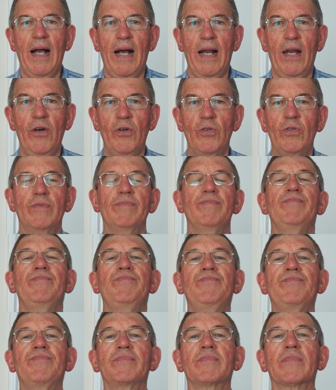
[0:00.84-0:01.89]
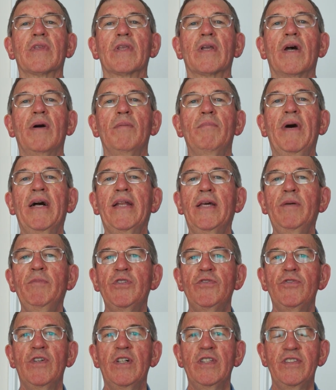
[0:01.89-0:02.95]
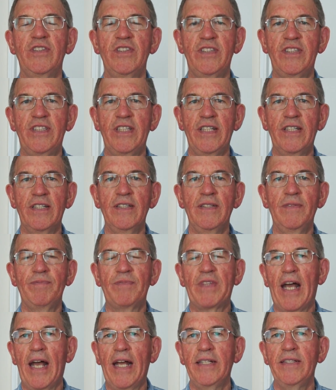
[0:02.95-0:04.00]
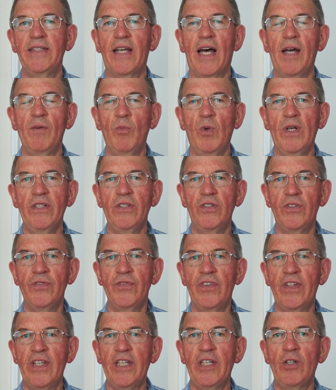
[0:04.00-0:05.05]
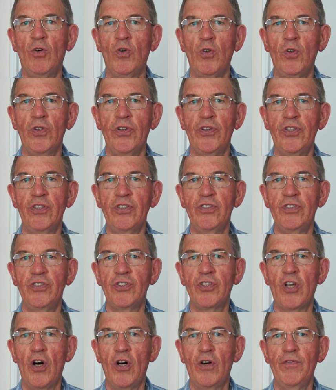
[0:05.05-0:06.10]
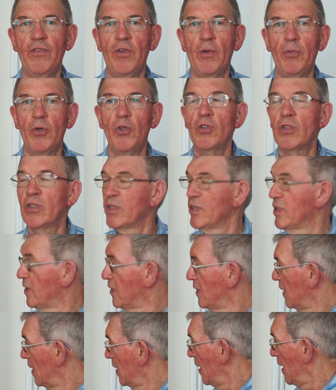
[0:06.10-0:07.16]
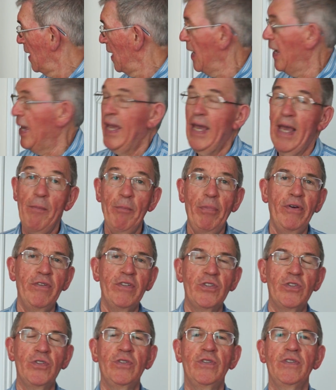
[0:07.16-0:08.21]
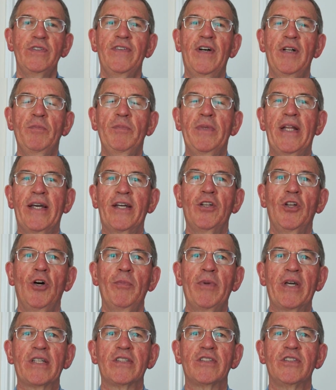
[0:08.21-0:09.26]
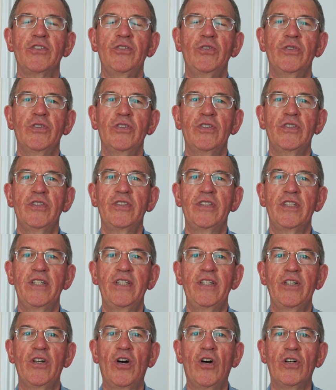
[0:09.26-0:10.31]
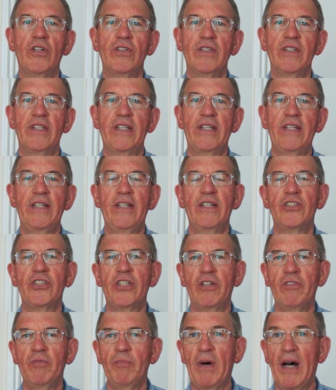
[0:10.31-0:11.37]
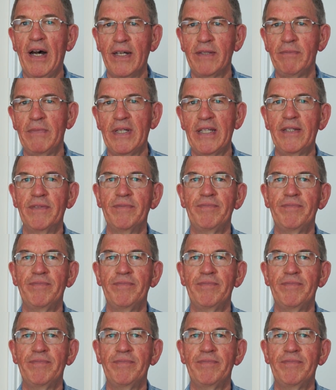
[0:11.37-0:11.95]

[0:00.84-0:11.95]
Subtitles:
Hello, my name is Teal and I'm one of the authors of the book Empirical Development Economics that you can see on the shelf behind me.